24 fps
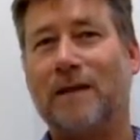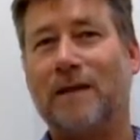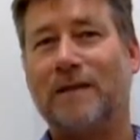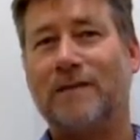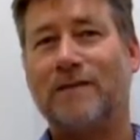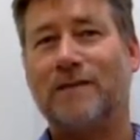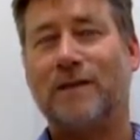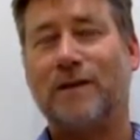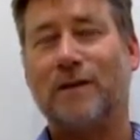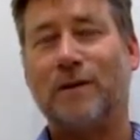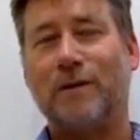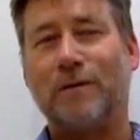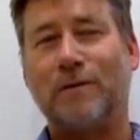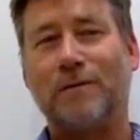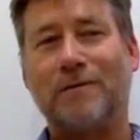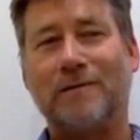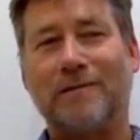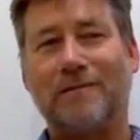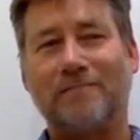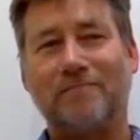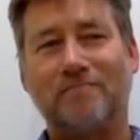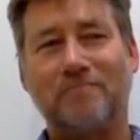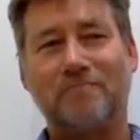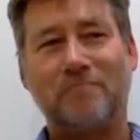So...
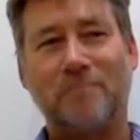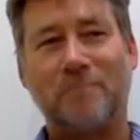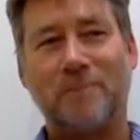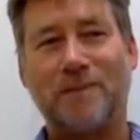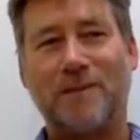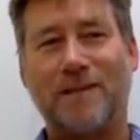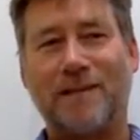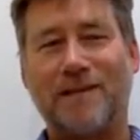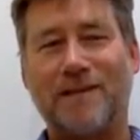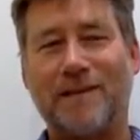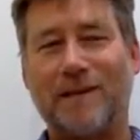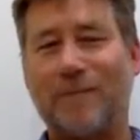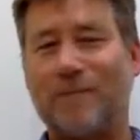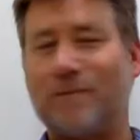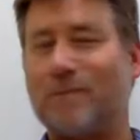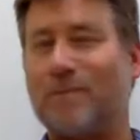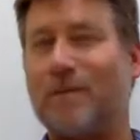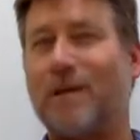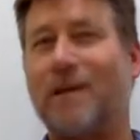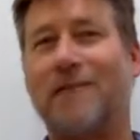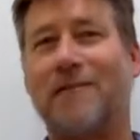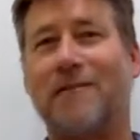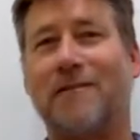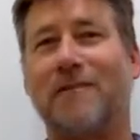which gets up to
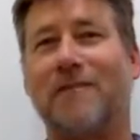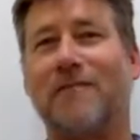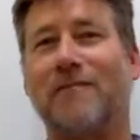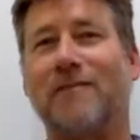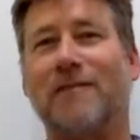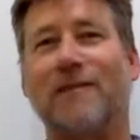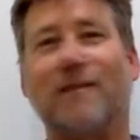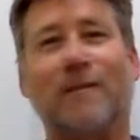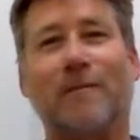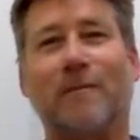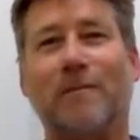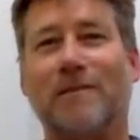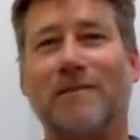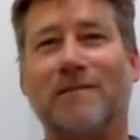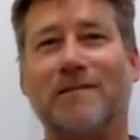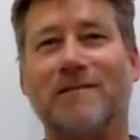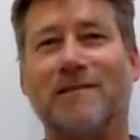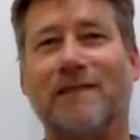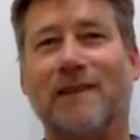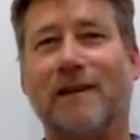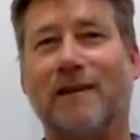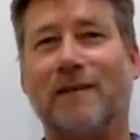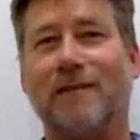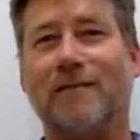about 300 kilometers
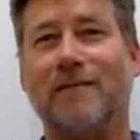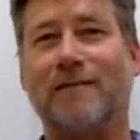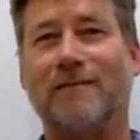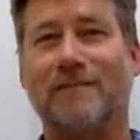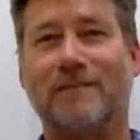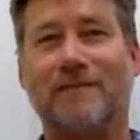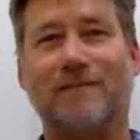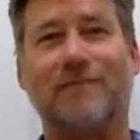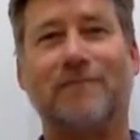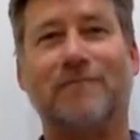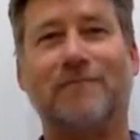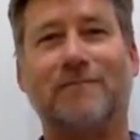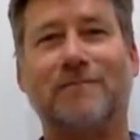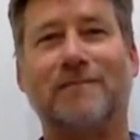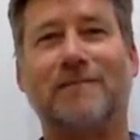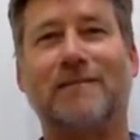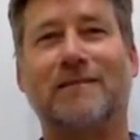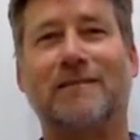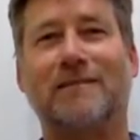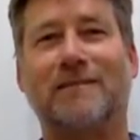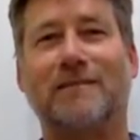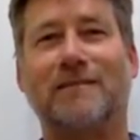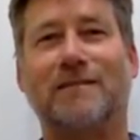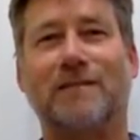an hour, so
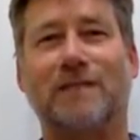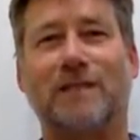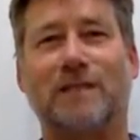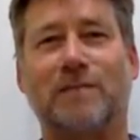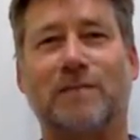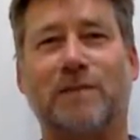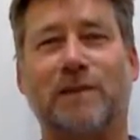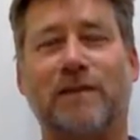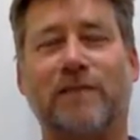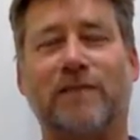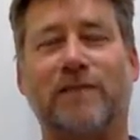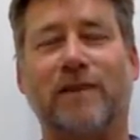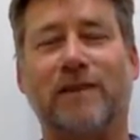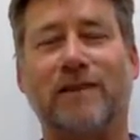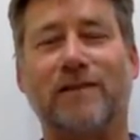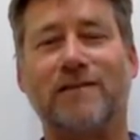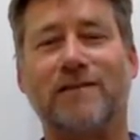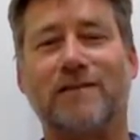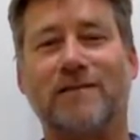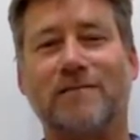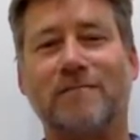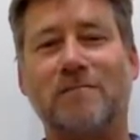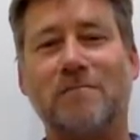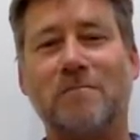it's pretty fast.